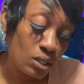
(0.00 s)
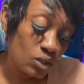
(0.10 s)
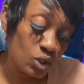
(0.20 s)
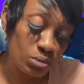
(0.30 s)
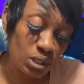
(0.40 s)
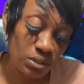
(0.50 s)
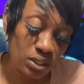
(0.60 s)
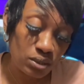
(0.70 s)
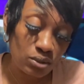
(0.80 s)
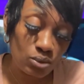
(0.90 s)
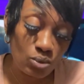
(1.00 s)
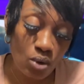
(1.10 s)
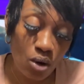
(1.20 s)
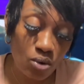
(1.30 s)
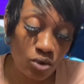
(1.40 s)
You may be getting a new
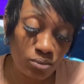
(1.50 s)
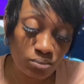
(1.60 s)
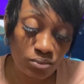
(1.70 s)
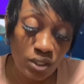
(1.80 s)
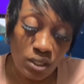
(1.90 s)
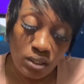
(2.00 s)
home.